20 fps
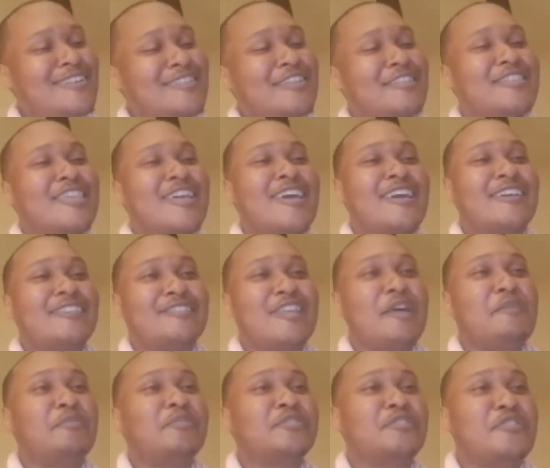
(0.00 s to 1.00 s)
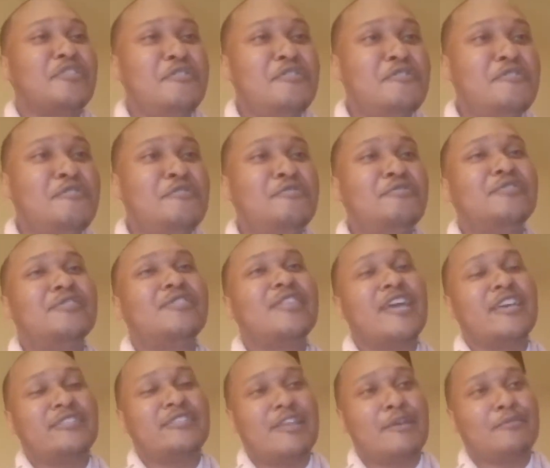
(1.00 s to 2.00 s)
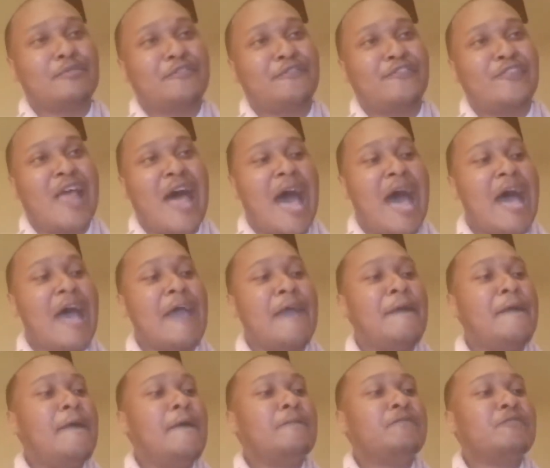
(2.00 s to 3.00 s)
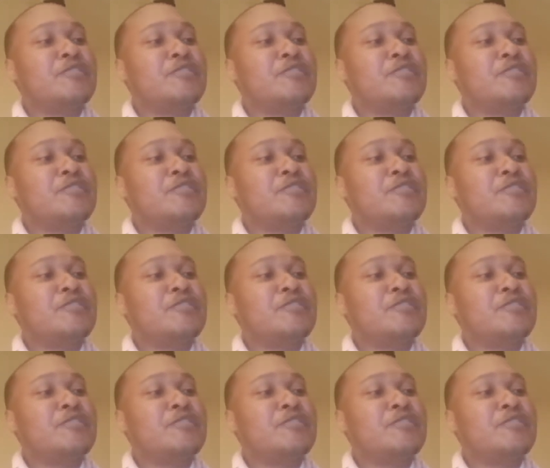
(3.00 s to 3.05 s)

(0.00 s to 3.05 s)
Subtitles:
The things that was cool, the things that was fly,